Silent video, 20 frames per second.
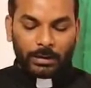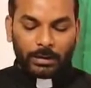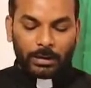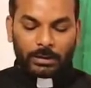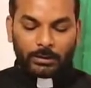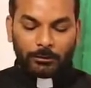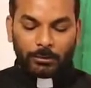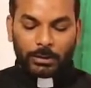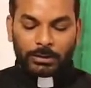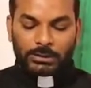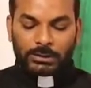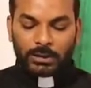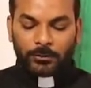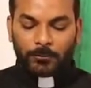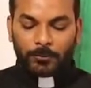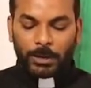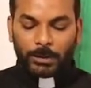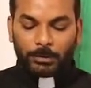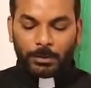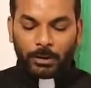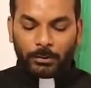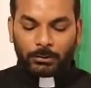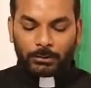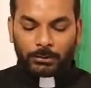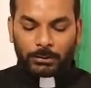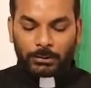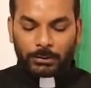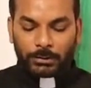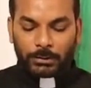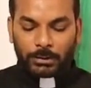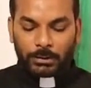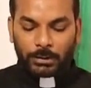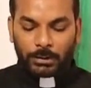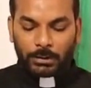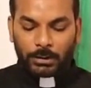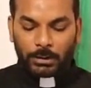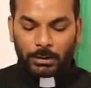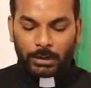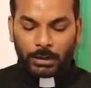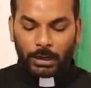Let the words of my mouth
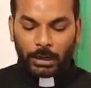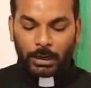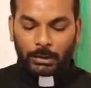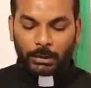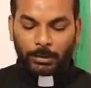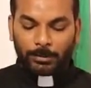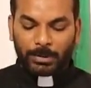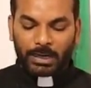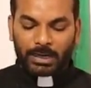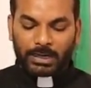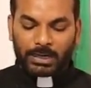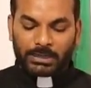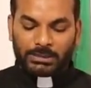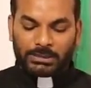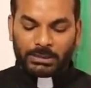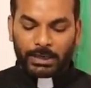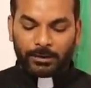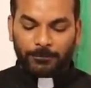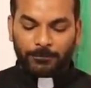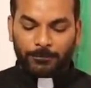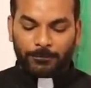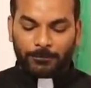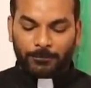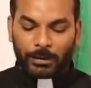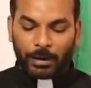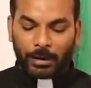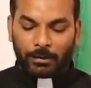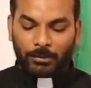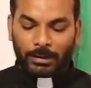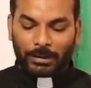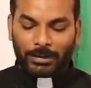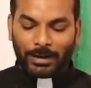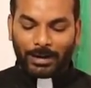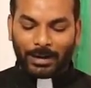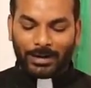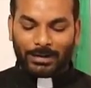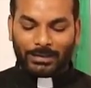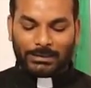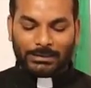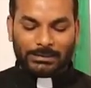and the meditation of our
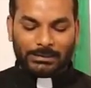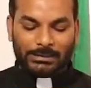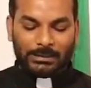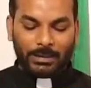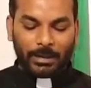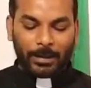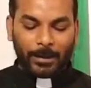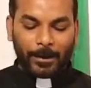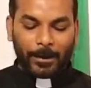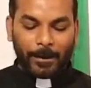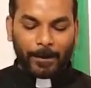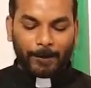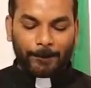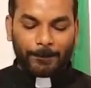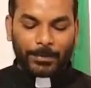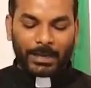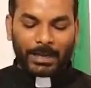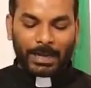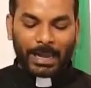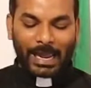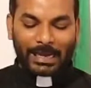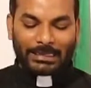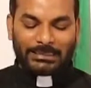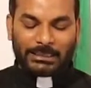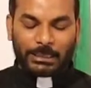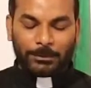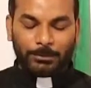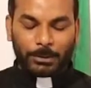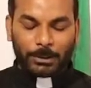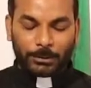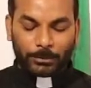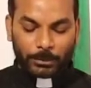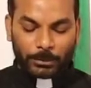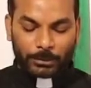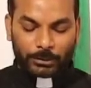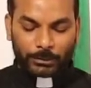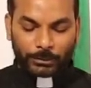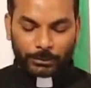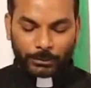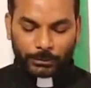hearts be
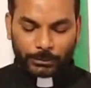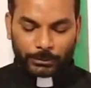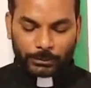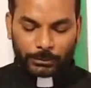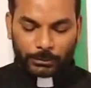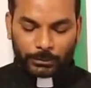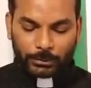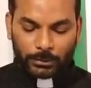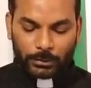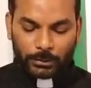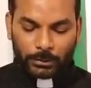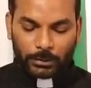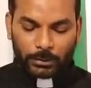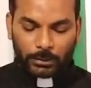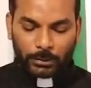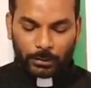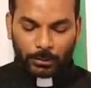acceptable to you,